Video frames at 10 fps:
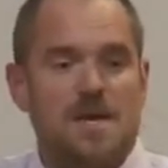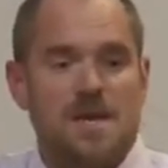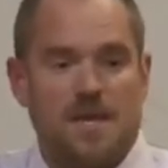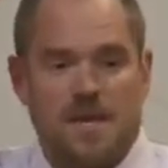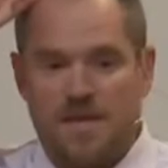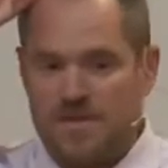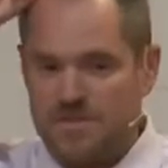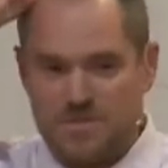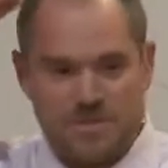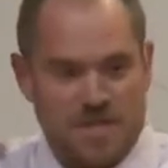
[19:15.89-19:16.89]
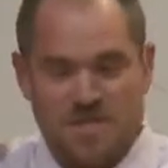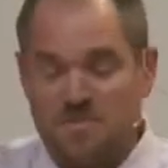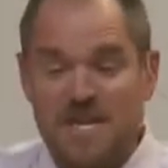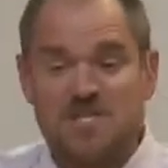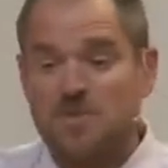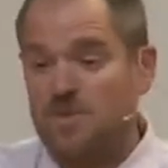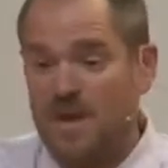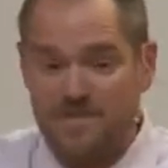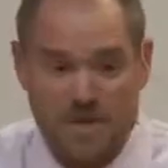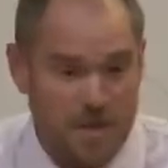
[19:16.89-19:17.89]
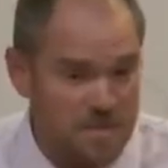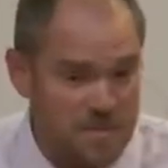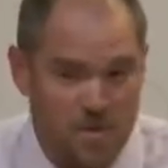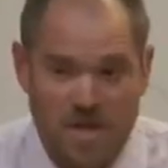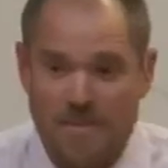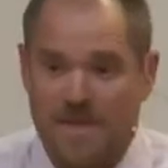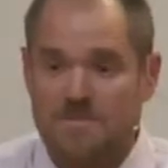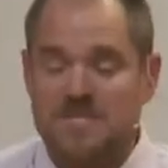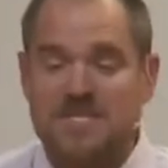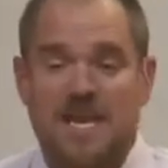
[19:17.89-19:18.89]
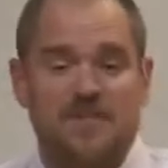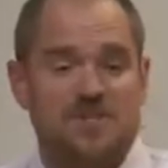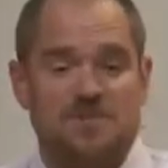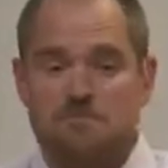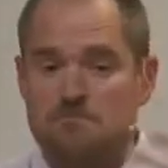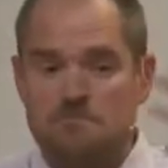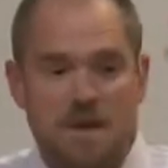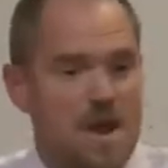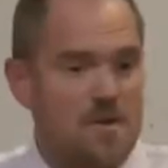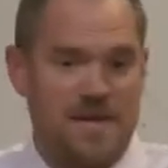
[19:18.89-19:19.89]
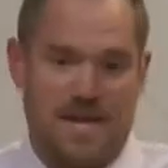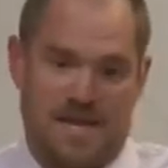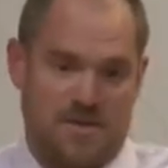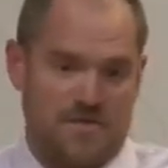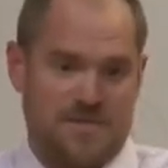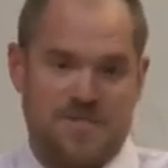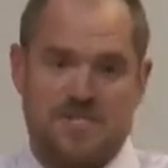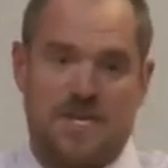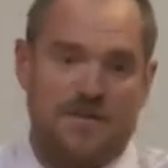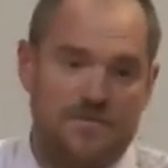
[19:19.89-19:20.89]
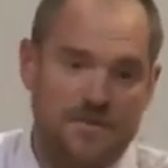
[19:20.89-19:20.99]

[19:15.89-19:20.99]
it, it, can just, especially when you have young people coming up today that just marinate on this stuff,